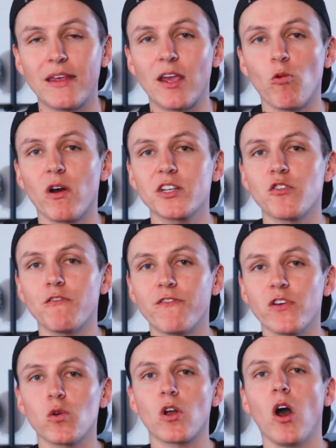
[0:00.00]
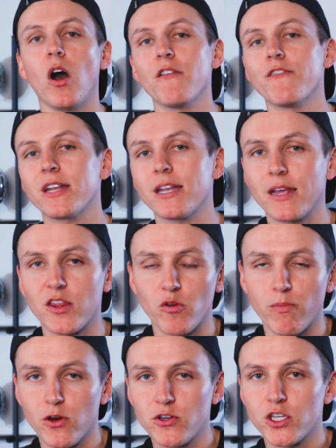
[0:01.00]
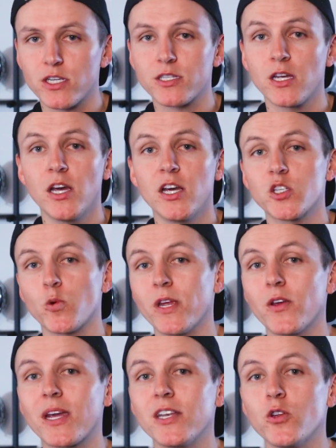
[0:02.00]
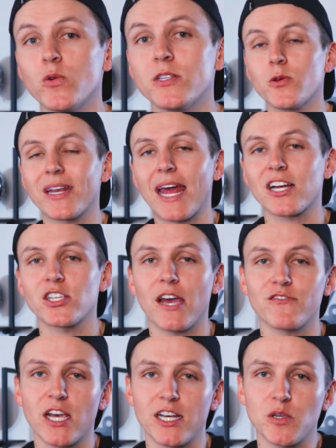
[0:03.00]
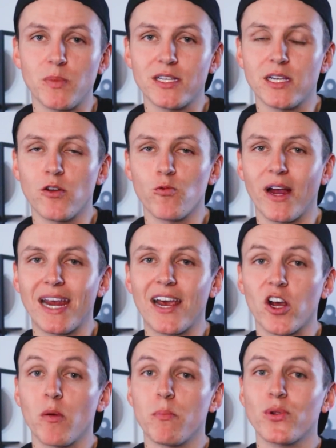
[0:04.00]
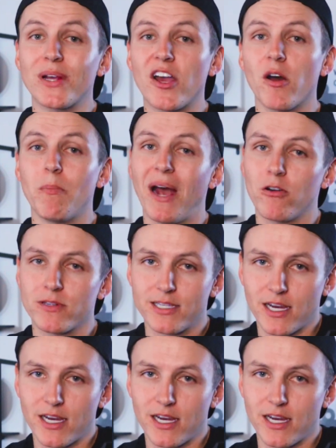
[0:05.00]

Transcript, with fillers: They want to feel confident in their purchase. So what you can do is you can actually have ChatGPT write a complete about